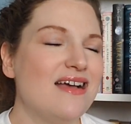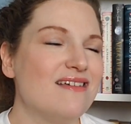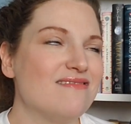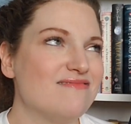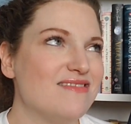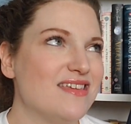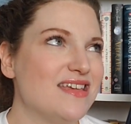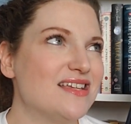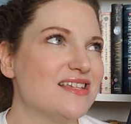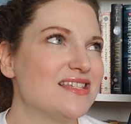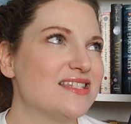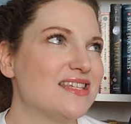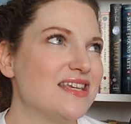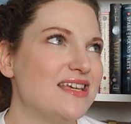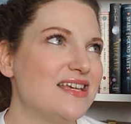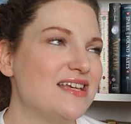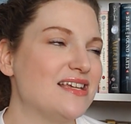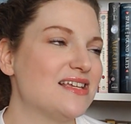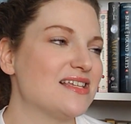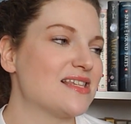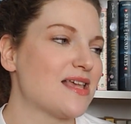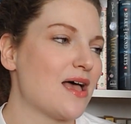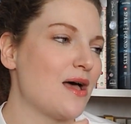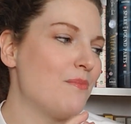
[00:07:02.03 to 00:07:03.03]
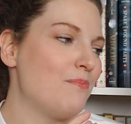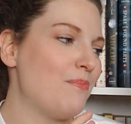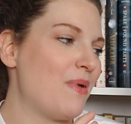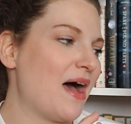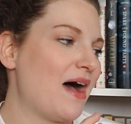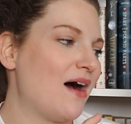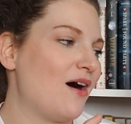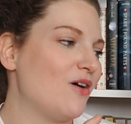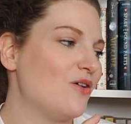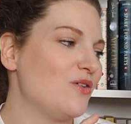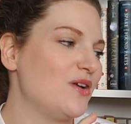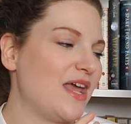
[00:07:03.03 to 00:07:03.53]
This is
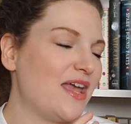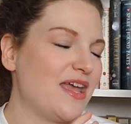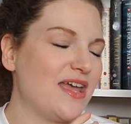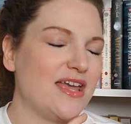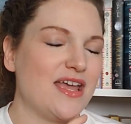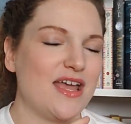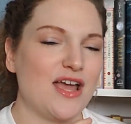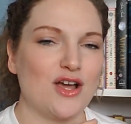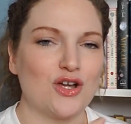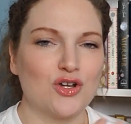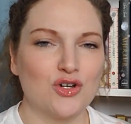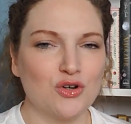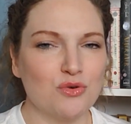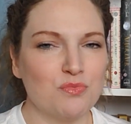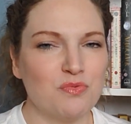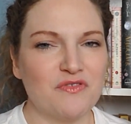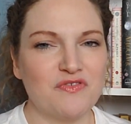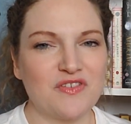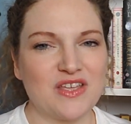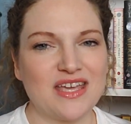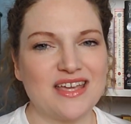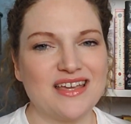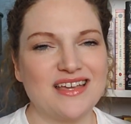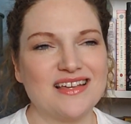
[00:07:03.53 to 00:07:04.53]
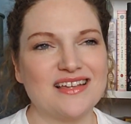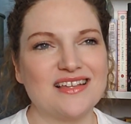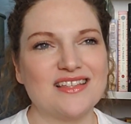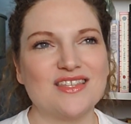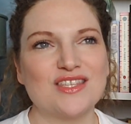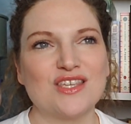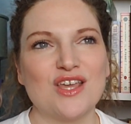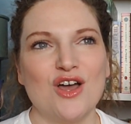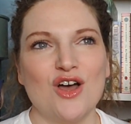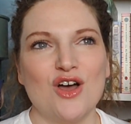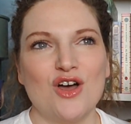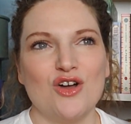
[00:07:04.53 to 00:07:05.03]
about a group of
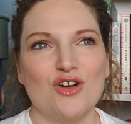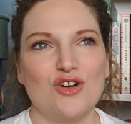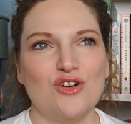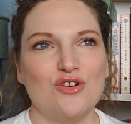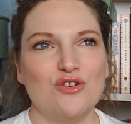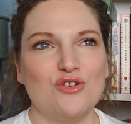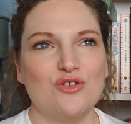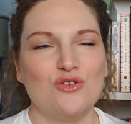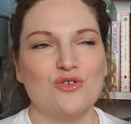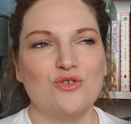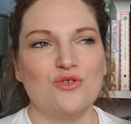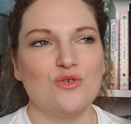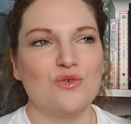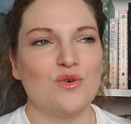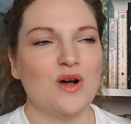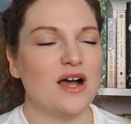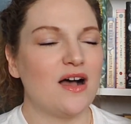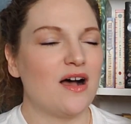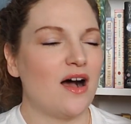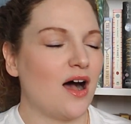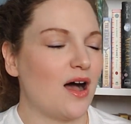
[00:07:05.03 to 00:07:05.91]
kids who